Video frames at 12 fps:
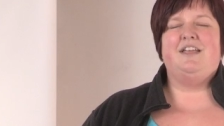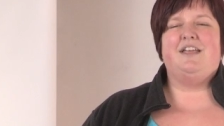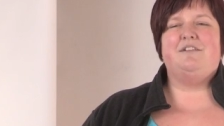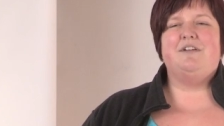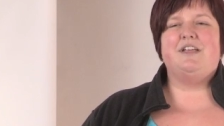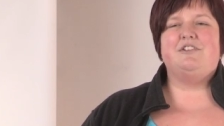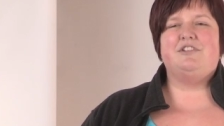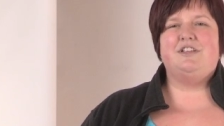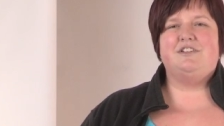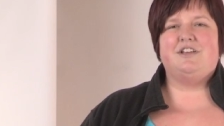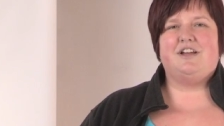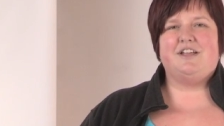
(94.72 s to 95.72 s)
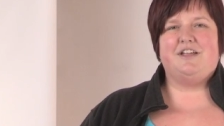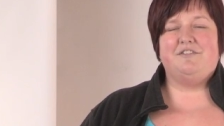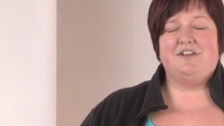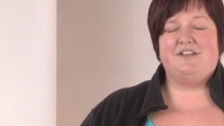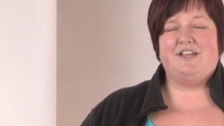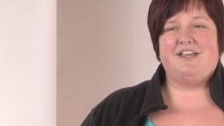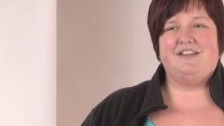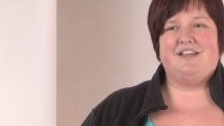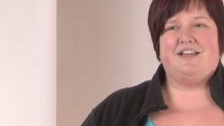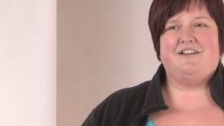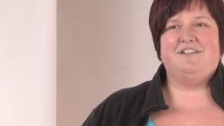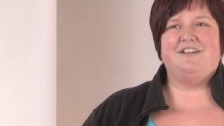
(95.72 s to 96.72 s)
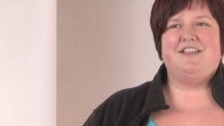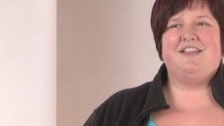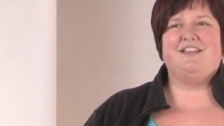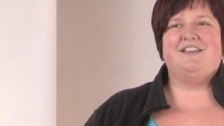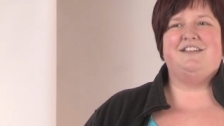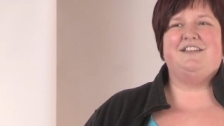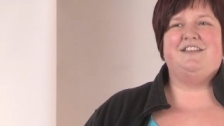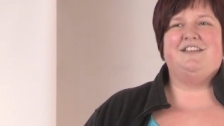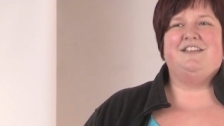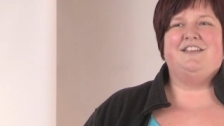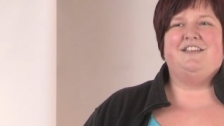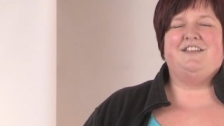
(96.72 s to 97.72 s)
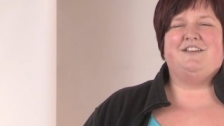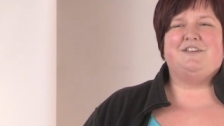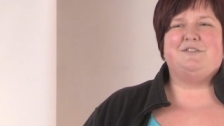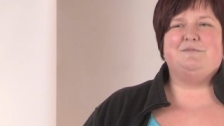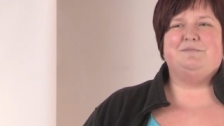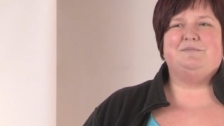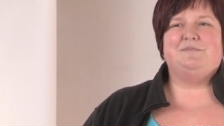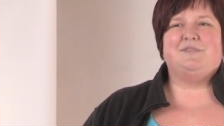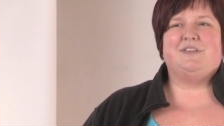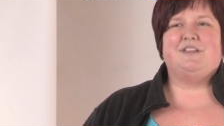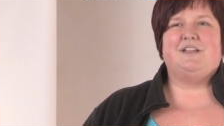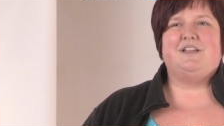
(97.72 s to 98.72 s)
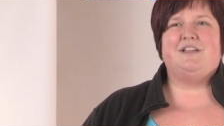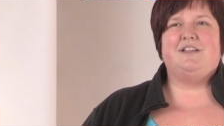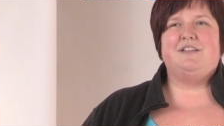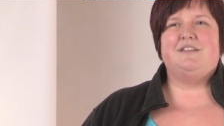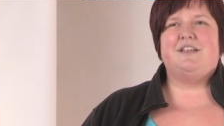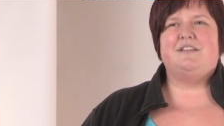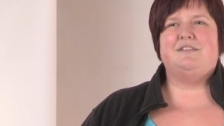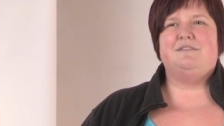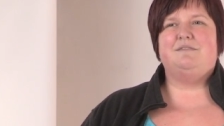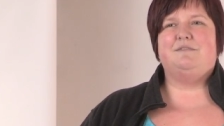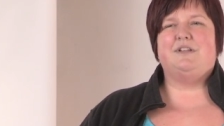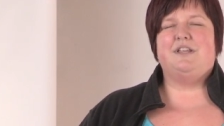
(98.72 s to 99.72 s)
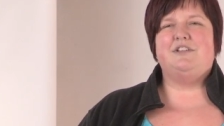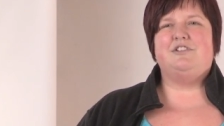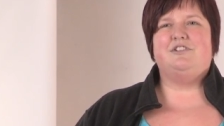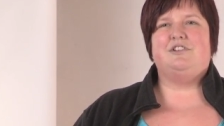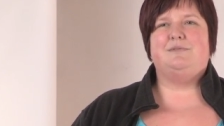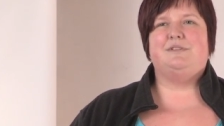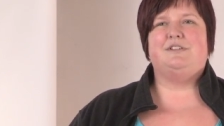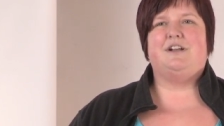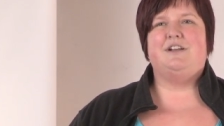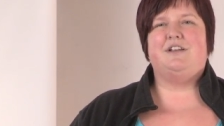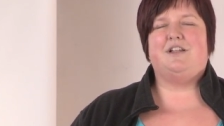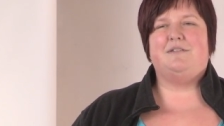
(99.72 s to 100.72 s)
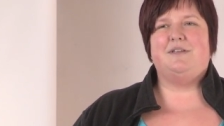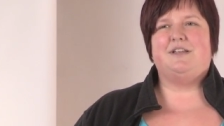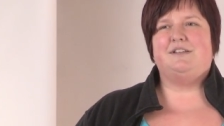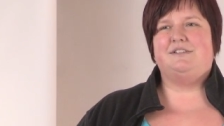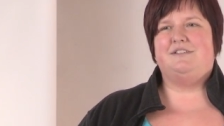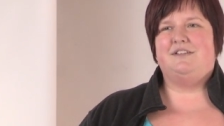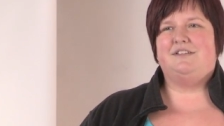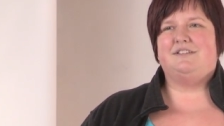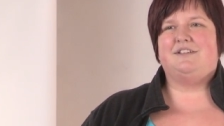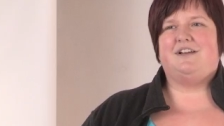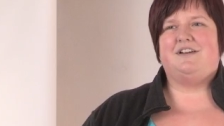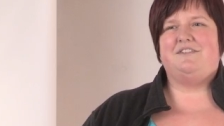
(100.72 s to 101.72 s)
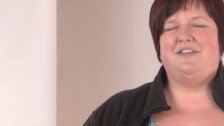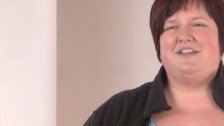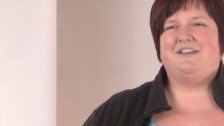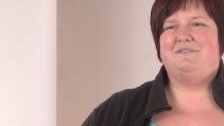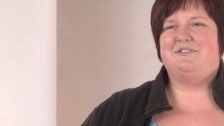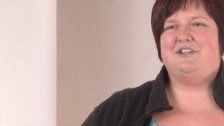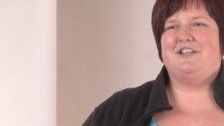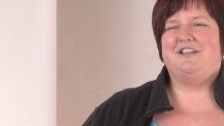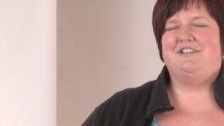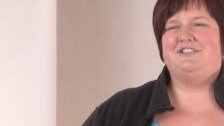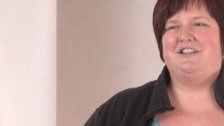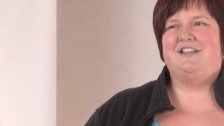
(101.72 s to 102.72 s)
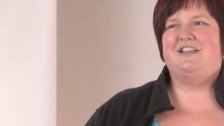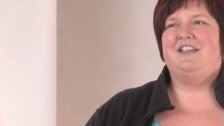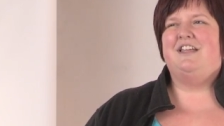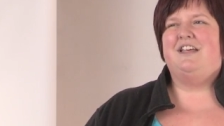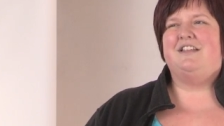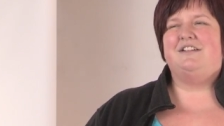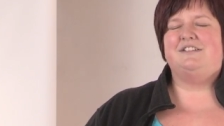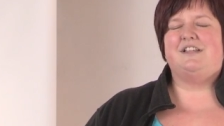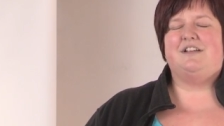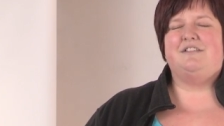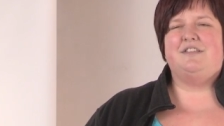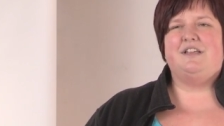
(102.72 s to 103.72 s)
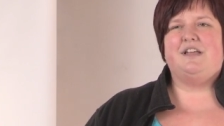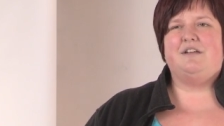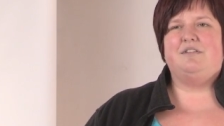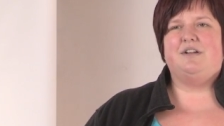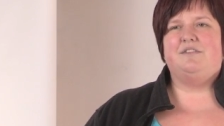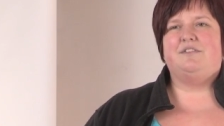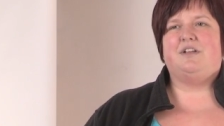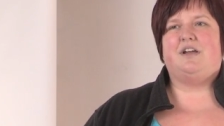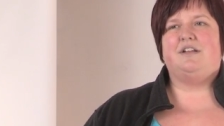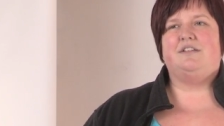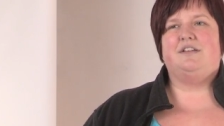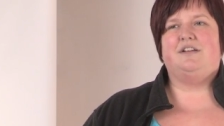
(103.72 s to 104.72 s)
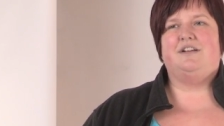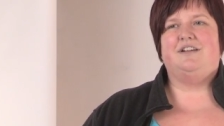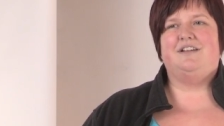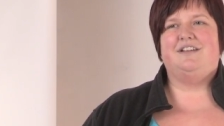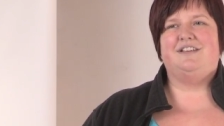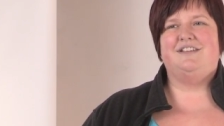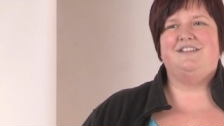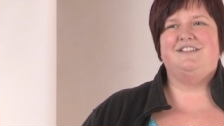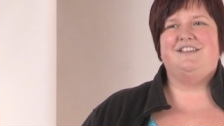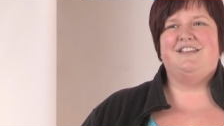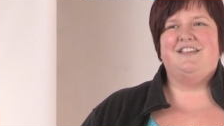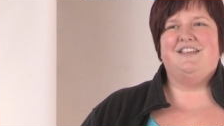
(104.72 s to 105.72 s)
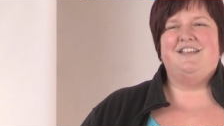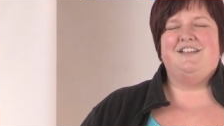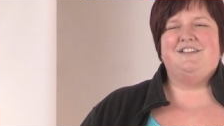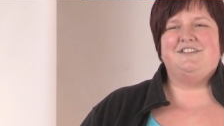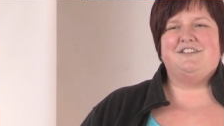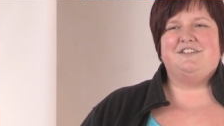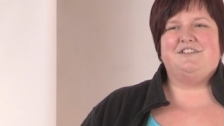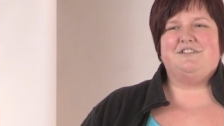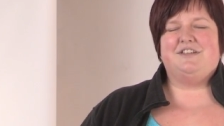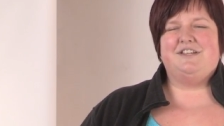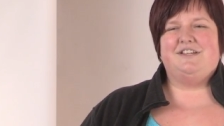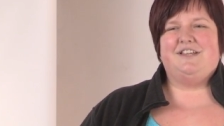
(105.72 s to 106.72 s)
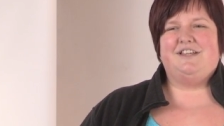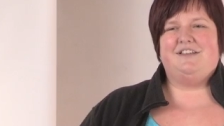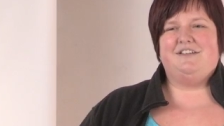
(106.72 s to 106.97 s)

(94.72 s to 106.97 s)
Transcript: And we actually talk every day now and um, that relationship started all because of this coffee cup challenge and others I don't think I would have talked to her and so it's really neat.